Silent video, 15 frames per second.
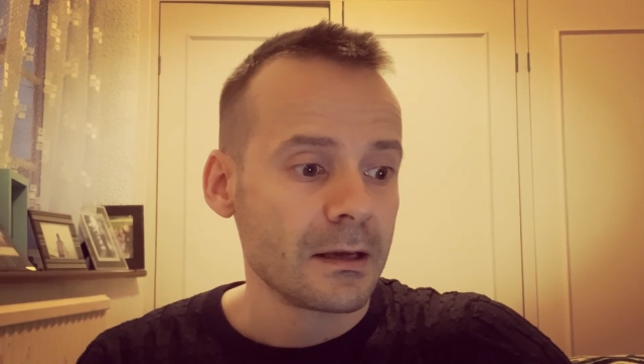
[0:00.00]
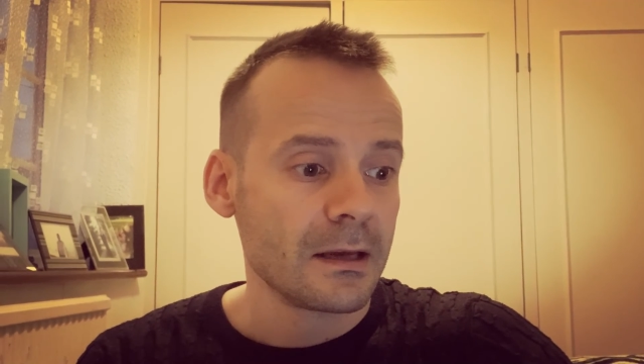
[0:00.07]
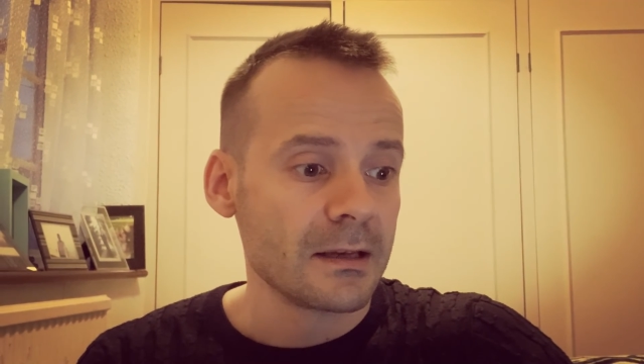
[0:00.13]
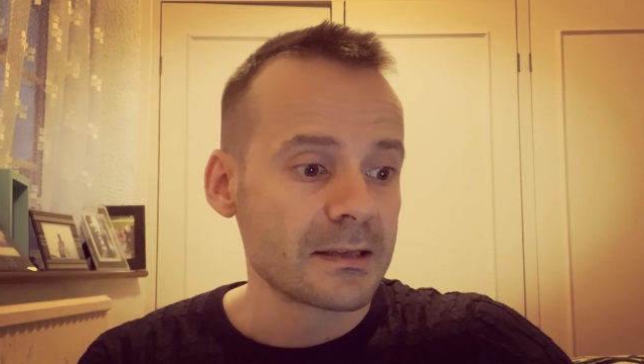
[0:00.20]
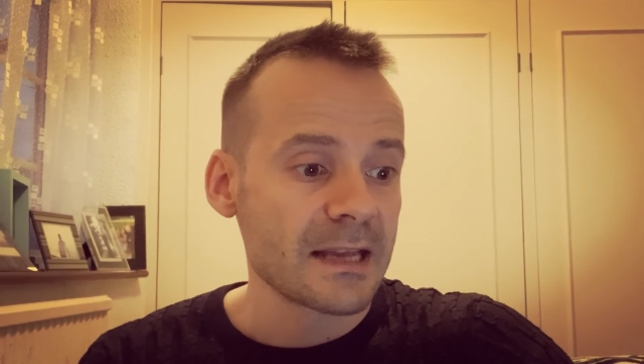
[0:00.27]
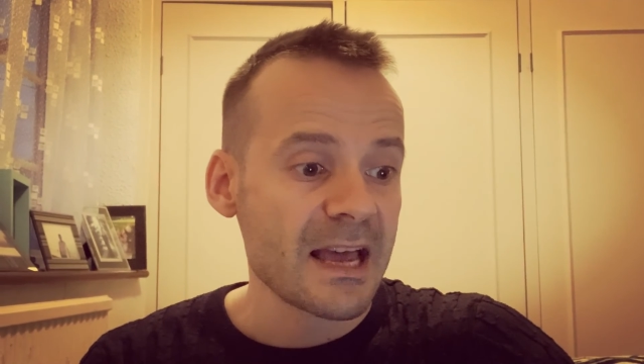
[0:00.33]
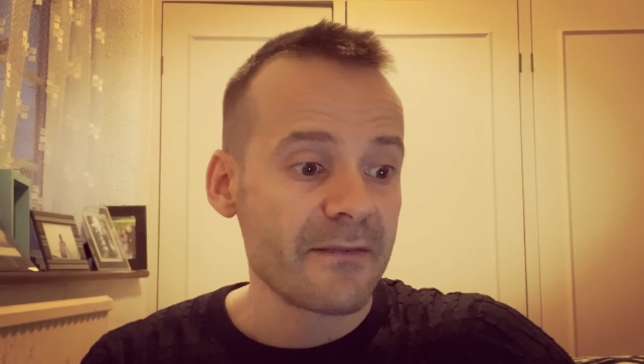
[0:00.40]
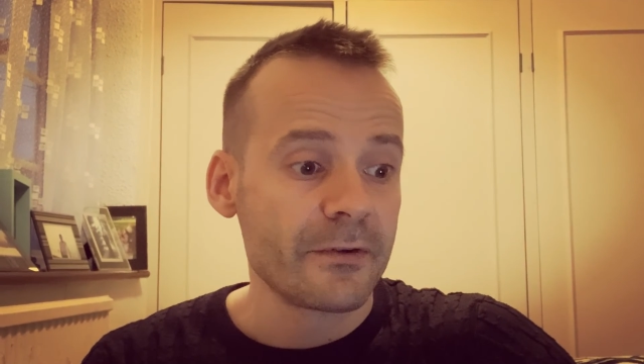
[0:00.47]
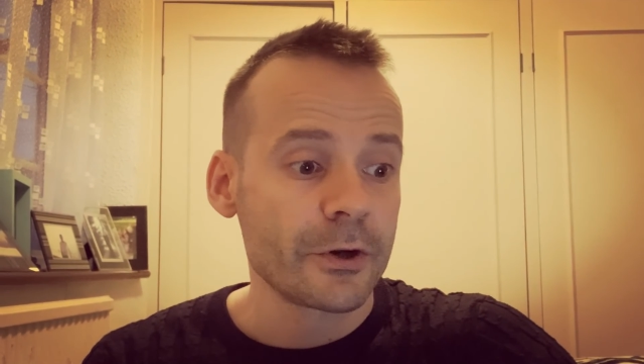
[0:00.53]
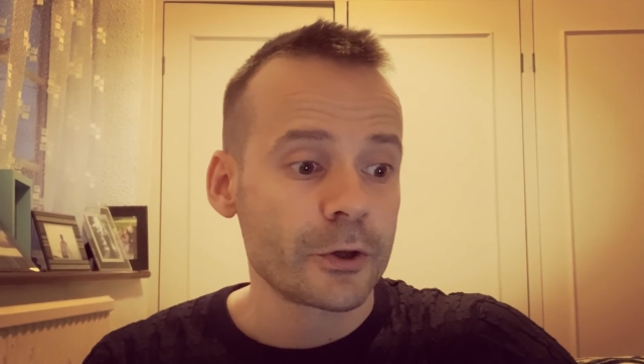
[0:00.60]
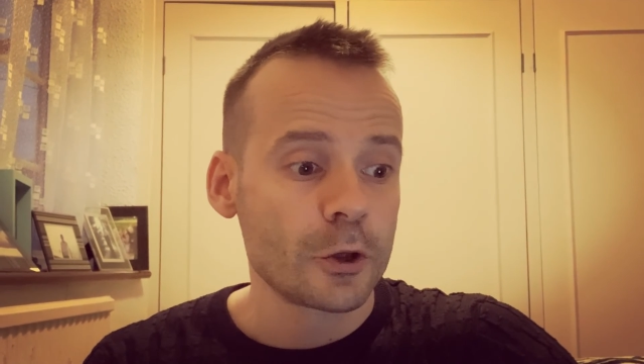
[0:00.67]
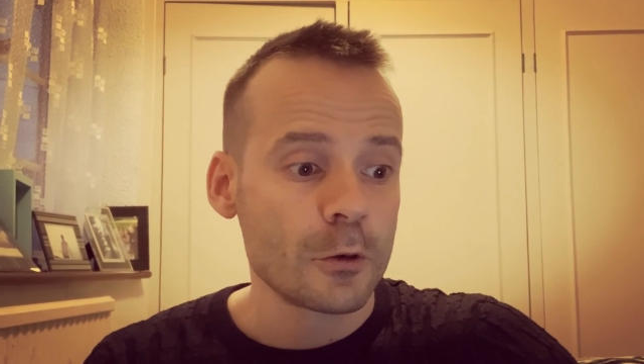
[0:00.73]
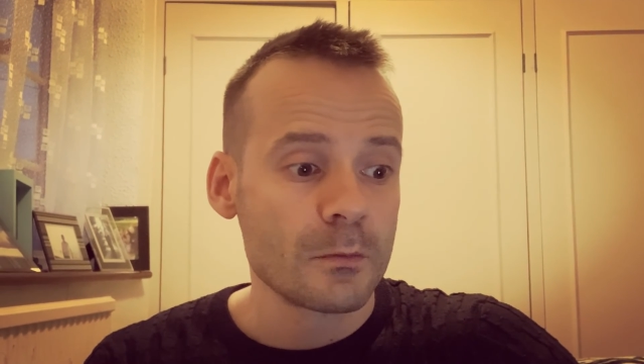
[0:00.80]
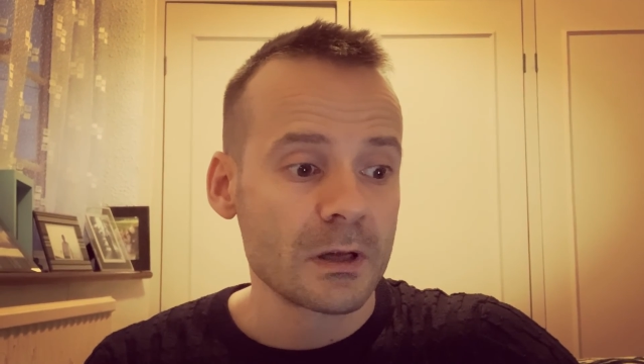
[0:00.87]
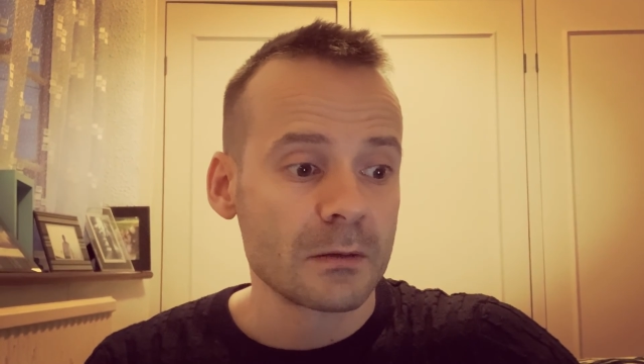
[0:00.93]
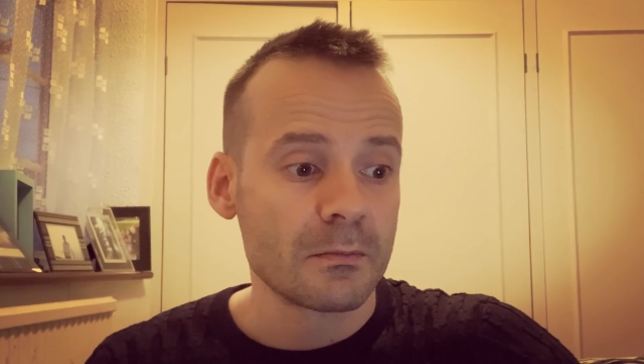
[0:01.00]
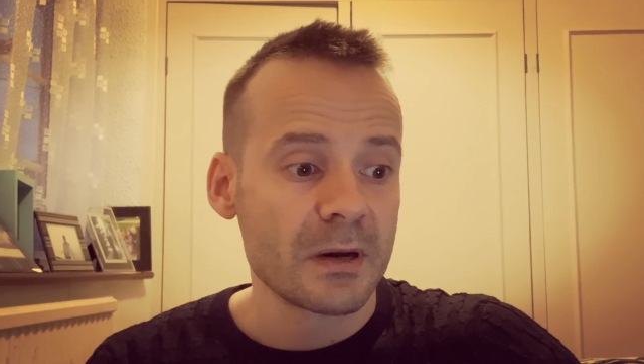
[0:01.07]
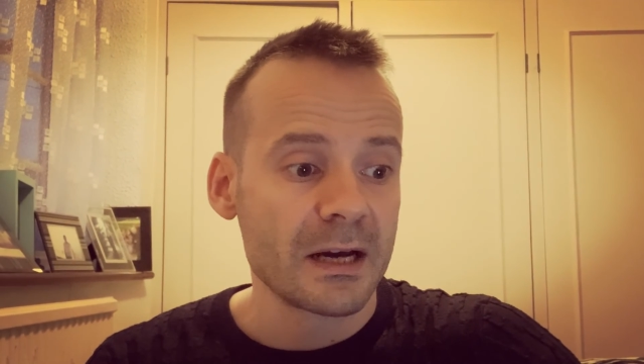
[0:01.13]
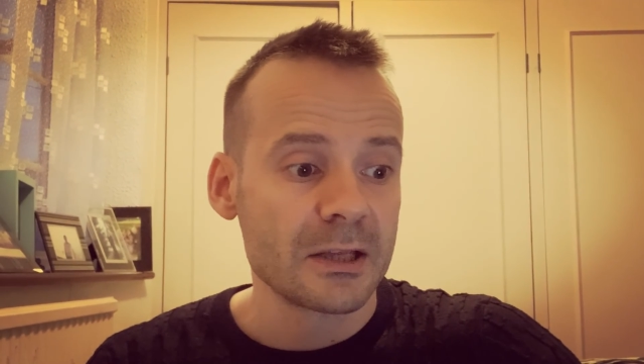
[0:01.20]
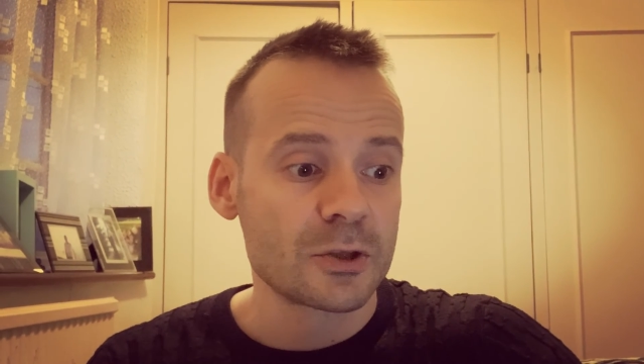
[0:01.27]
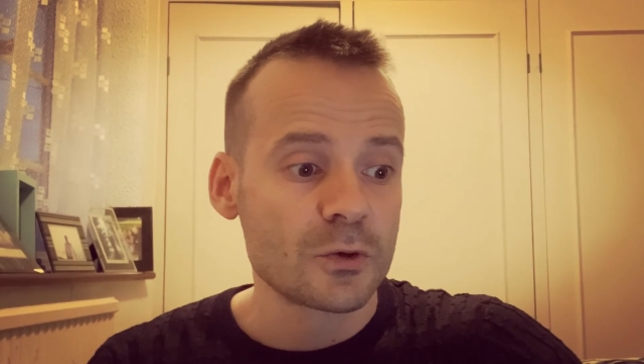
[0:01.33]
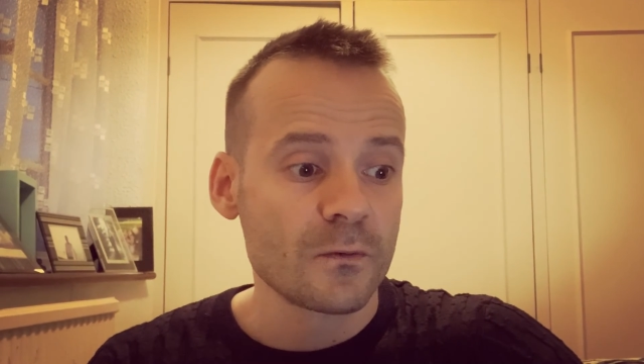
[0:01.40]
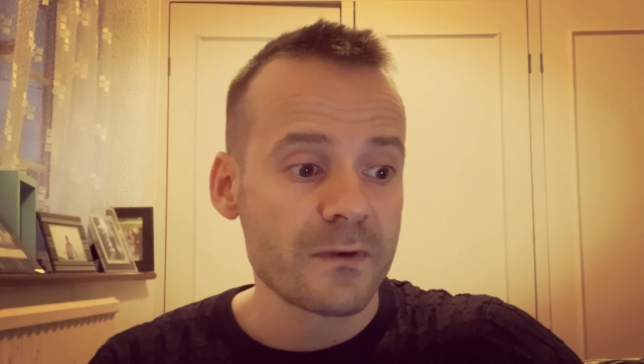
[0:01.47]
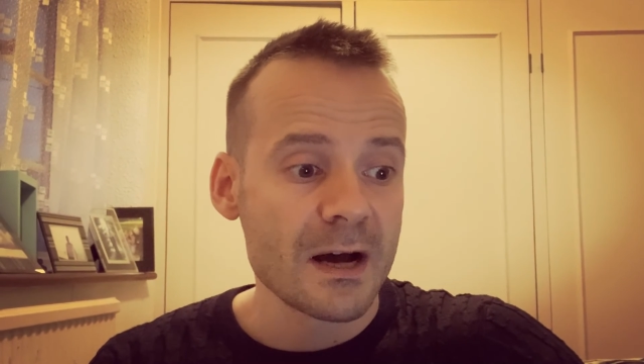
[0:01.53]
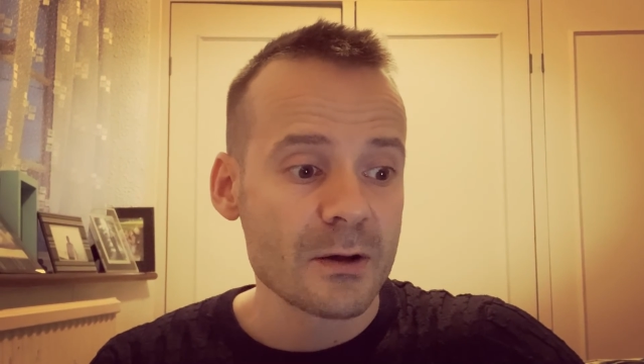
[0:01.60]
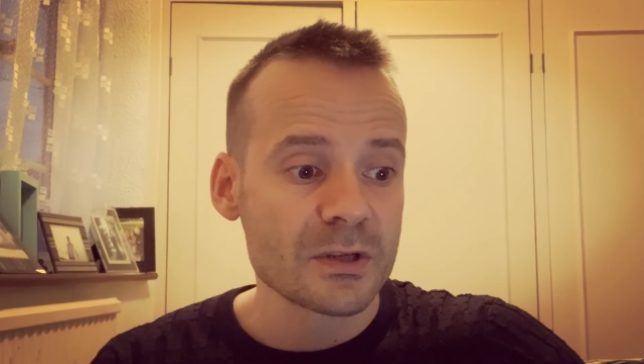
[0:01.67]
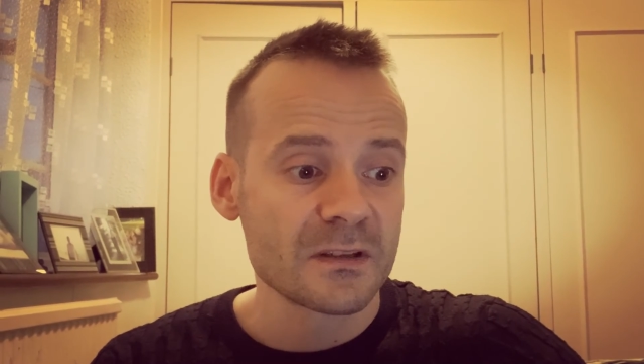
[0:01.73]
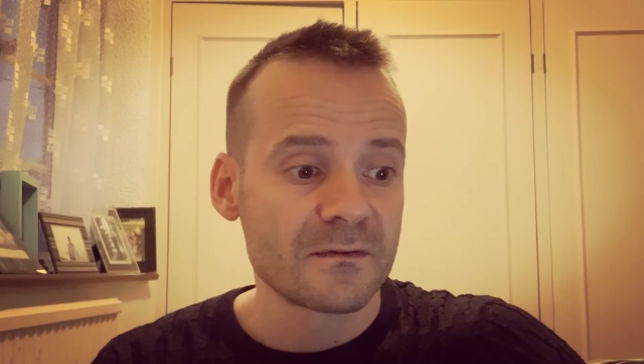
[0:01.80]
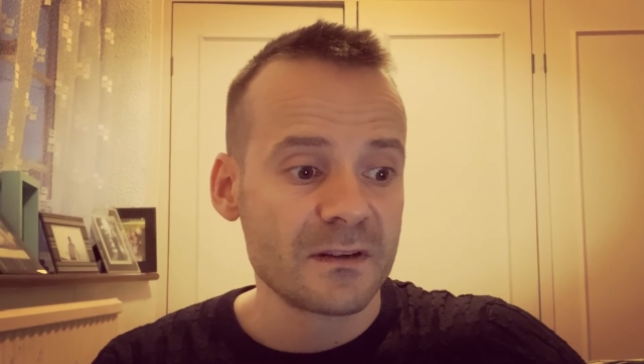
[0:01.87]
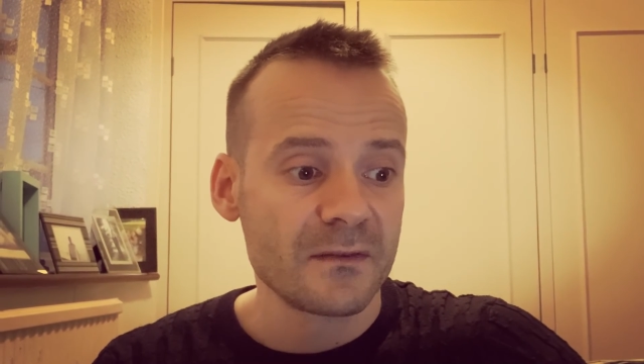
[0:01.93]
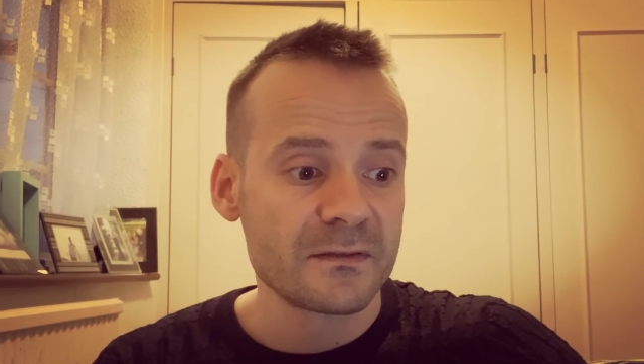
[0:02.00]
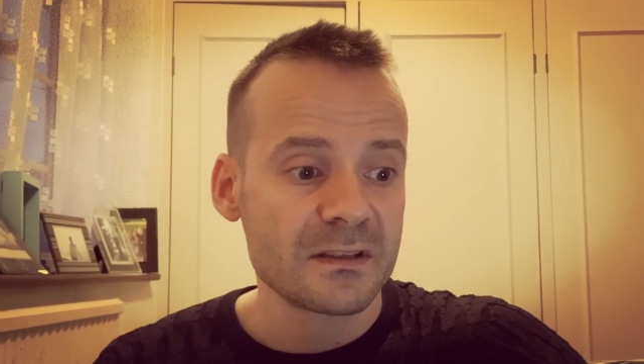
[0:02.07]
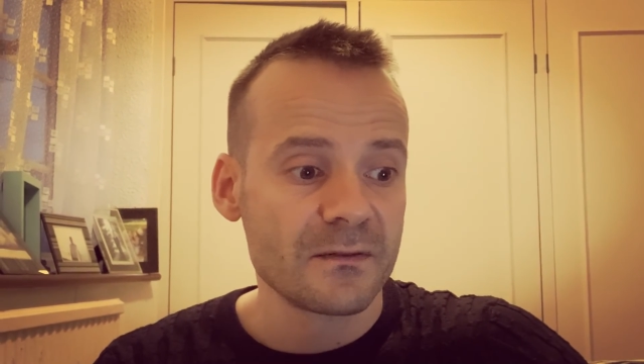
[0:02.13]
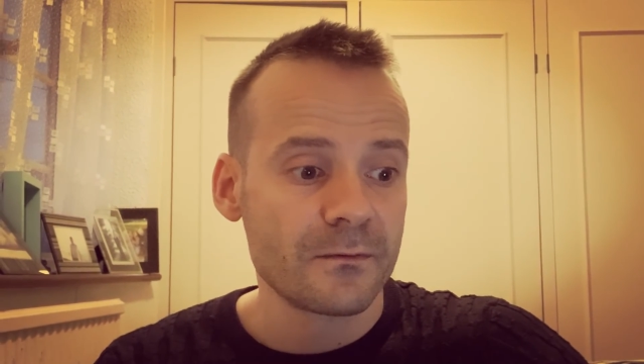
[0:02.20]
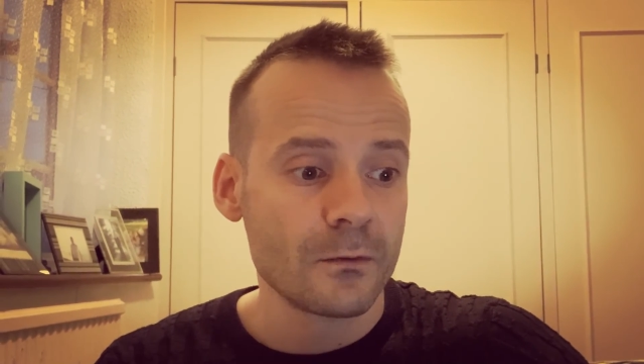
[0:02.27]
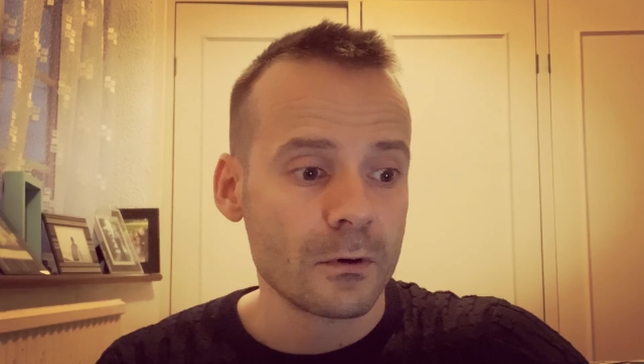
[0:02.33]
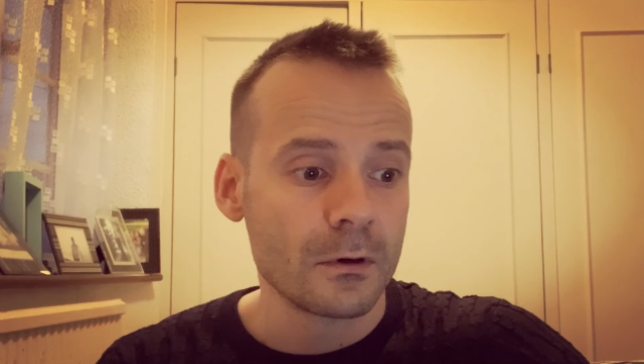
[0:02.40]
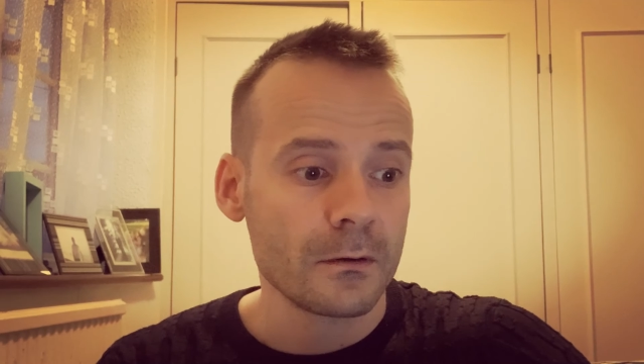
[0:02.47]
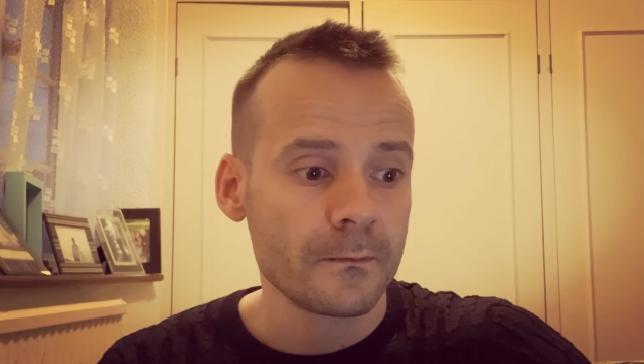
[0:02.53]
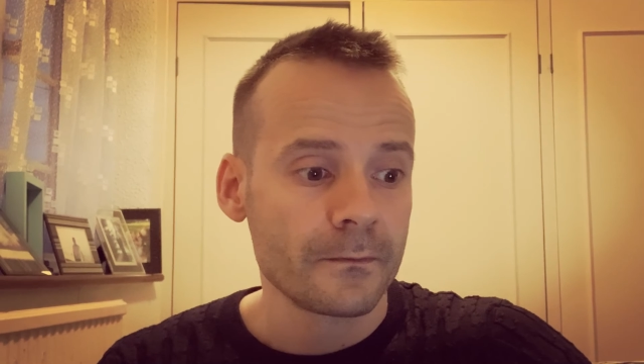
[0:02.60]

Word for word: as every human by 2054